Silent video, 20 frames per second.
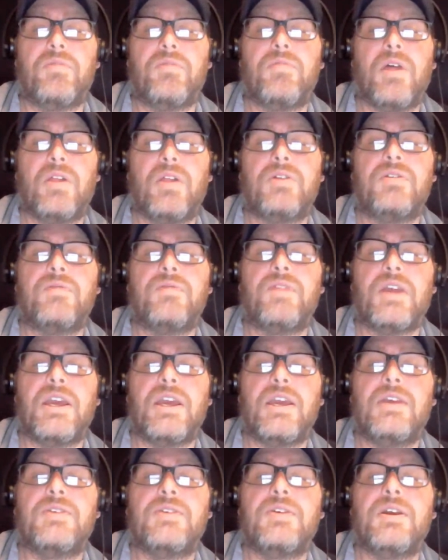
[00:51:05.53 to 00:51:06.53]
relatively
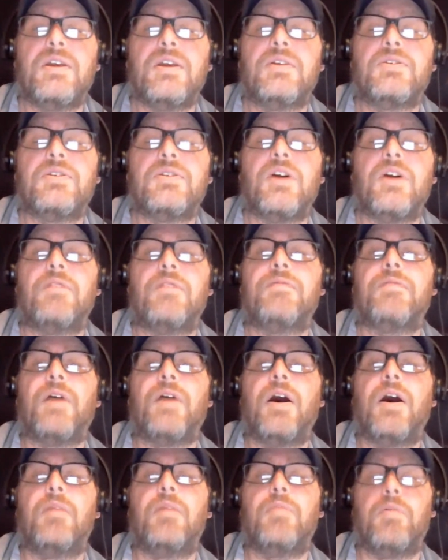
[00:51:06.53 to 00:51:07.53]
easy stuff,
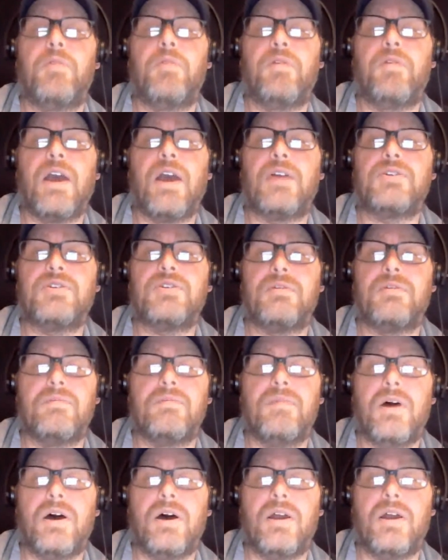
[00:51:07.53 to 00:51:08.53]
but we've got
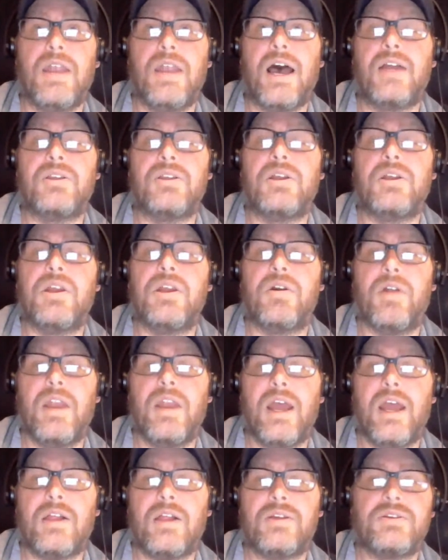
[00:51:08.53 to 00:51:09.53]
some nonlinear
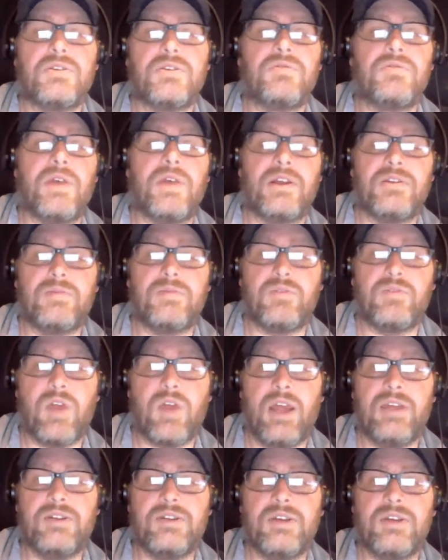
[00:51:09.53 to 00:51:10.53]
analysis. We've got some
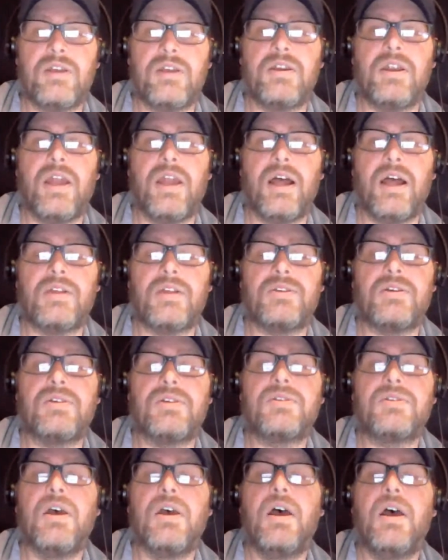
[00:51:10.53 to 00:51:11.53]
transient
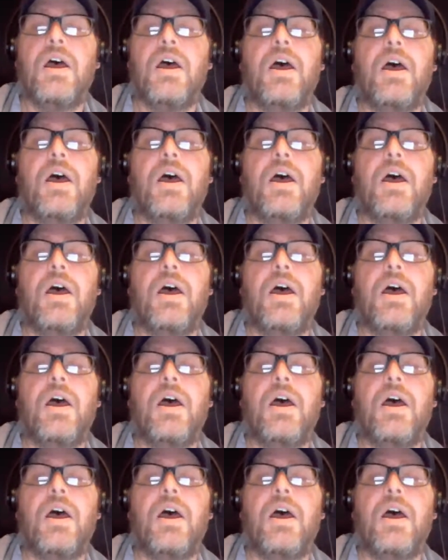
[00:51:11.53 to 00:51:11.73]
analysis.